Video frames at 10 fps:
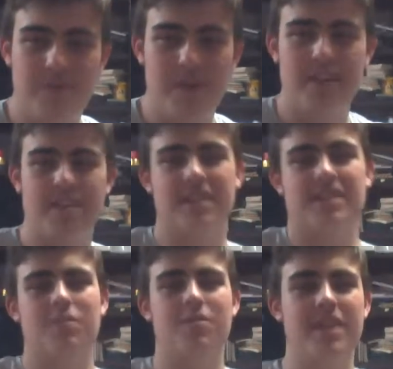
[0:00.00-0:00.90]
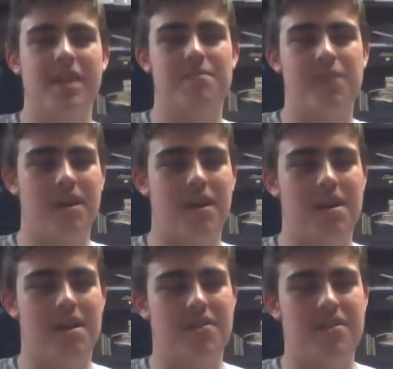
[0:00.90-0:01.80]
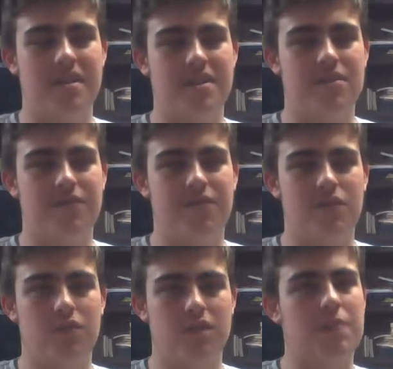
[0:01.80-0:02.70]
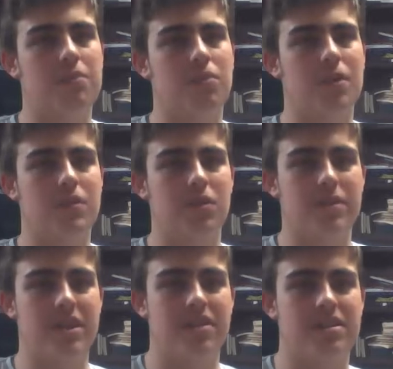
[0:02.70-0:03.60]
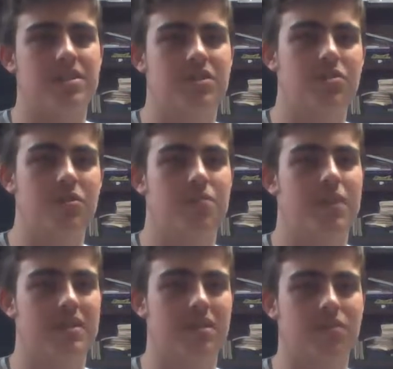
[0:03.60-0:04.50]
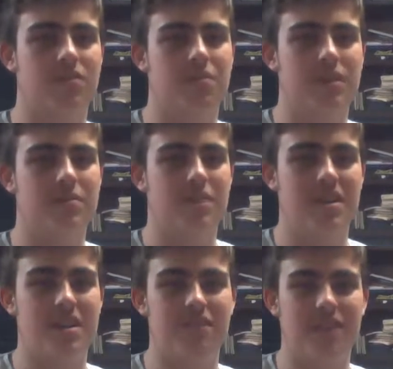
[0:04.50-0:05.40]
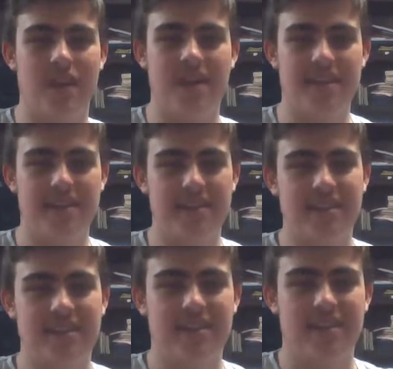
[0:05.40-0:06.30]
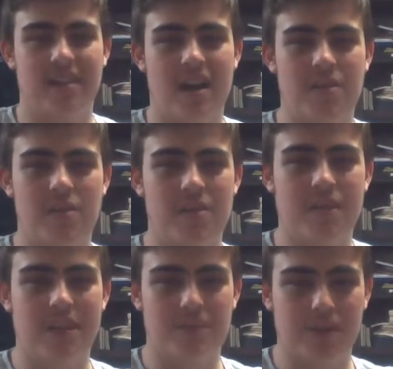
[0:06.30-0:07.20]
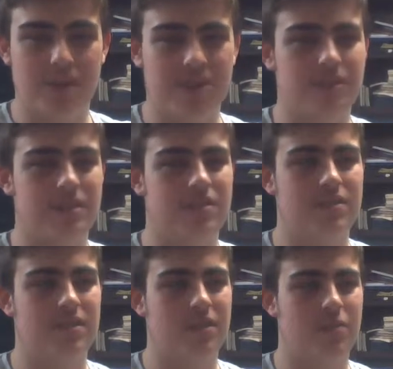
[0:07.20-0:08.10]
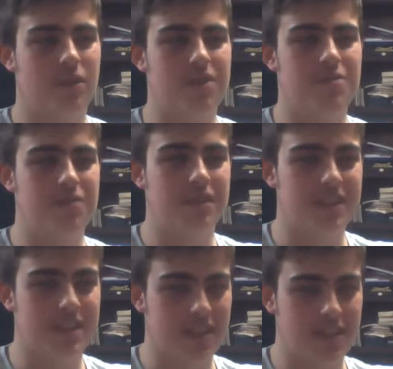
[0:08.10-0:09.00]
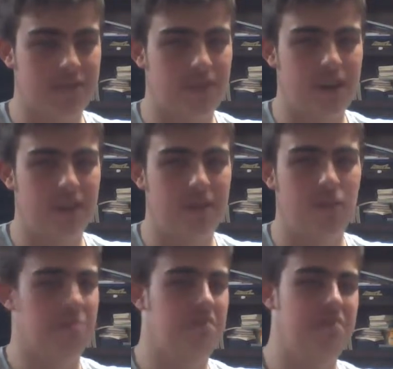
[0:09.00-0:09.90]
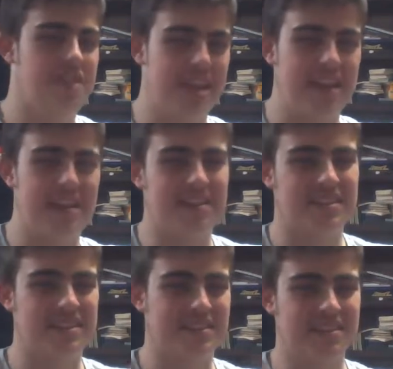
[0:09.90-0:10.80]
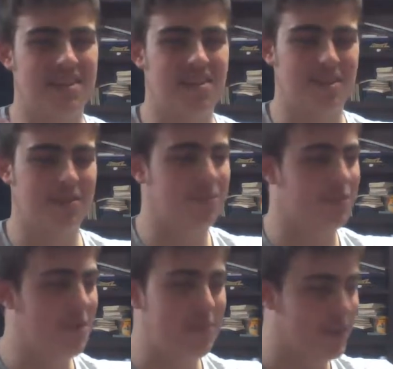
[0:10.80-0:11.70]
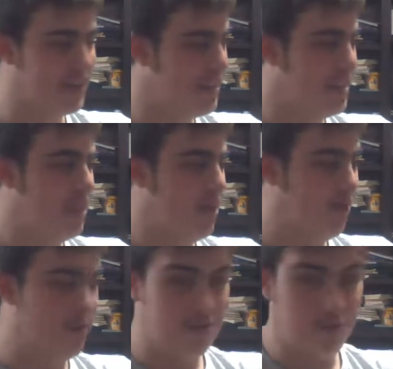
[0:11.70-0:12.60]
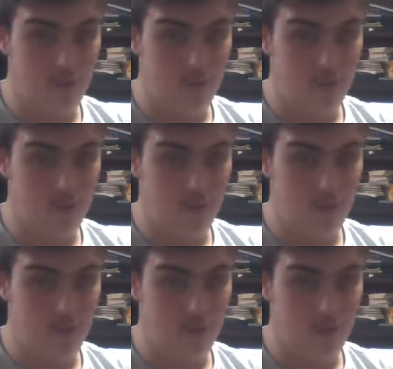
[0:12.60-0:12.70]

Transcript: penny, I guess. Well, yeah, but the idea for the Bullpup Dominator is to basically replace my need for that. I don't need brushless. What I do need is select fire. Well, need is an arguable term, but what I do